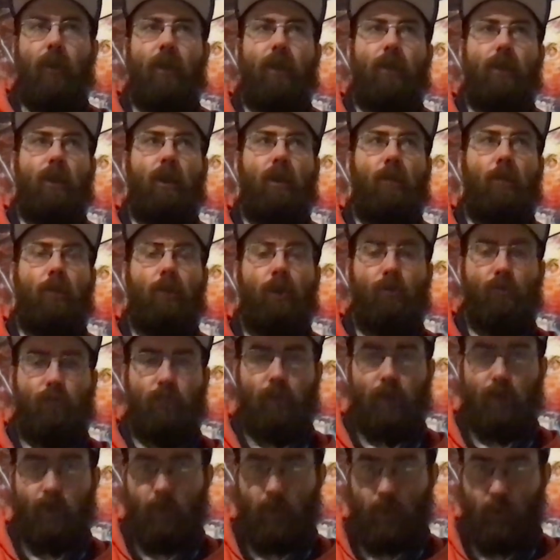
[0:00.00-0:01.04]
that'll be all for
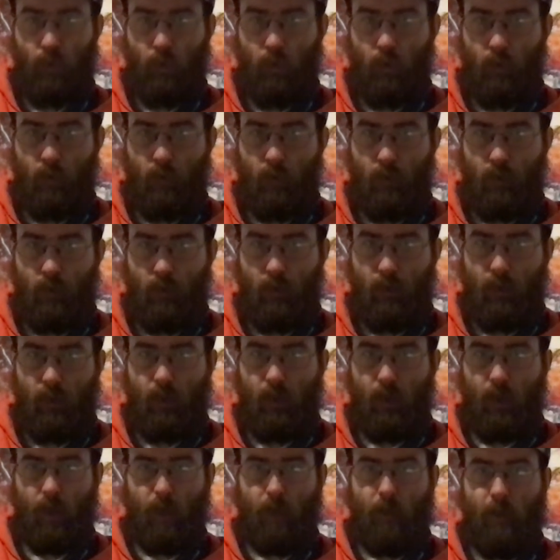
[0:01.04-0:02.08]
now,
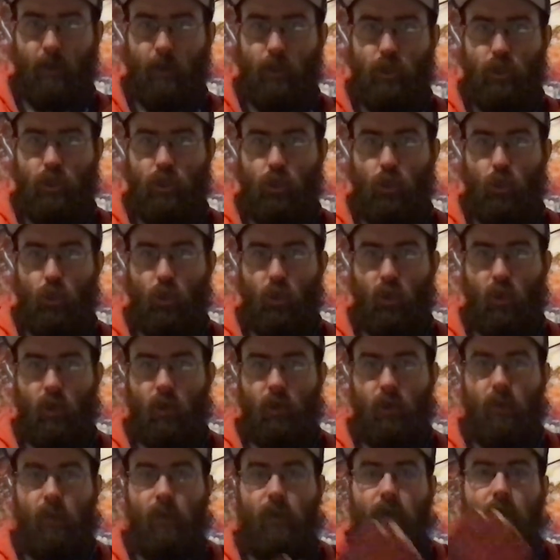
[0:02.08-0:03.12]
and make
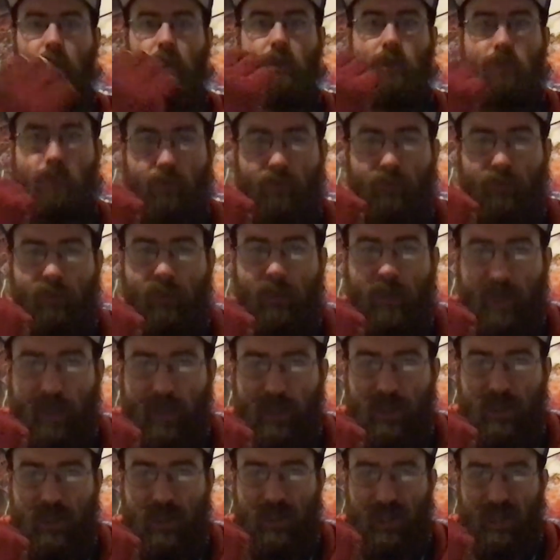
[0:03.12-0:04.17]
sure to
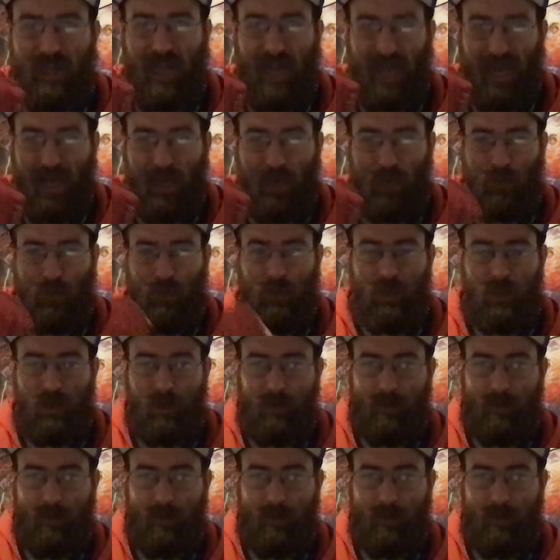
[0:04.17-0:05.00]
finish the count